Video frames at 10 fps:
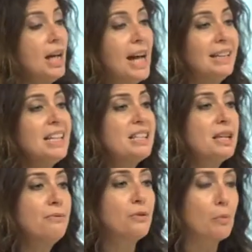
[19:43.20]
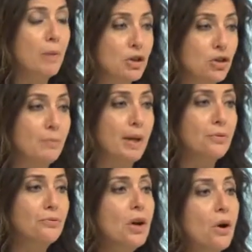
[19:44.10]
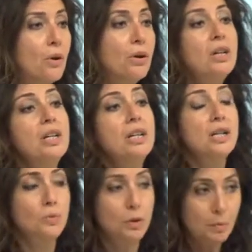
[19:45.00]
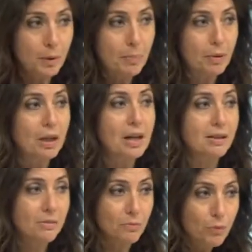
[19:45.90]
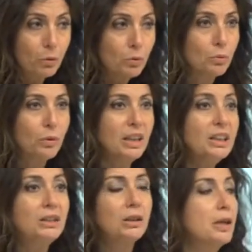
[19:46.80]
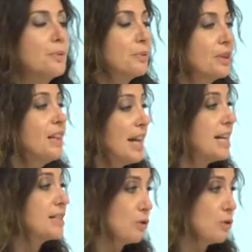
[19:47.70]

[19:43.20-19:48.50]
And this information backflow is what people want to interpret as